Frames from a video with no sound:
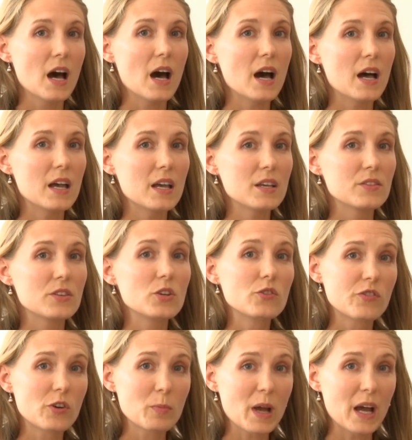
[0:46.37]
The
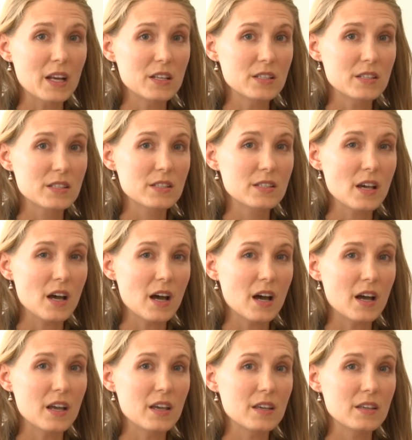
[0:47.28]
Uniform Guidance
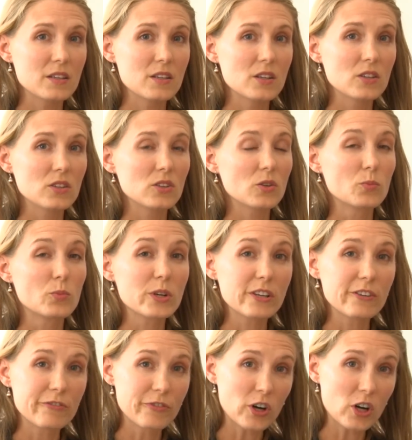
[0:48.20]

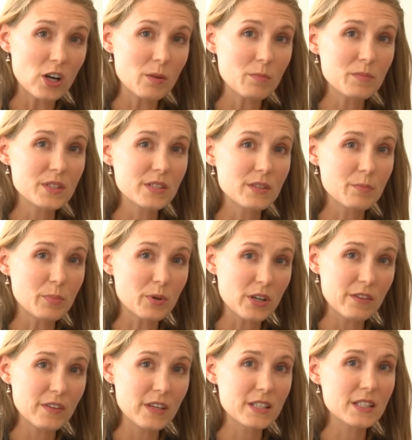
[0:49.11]
reaffirms the
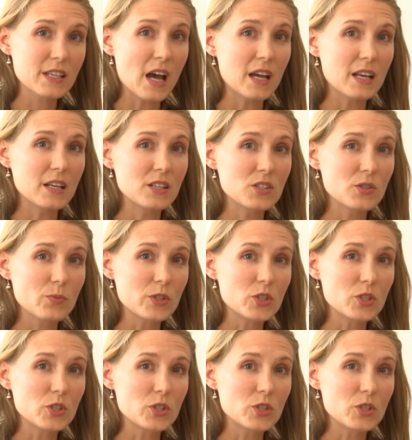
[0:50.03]
previous guidance,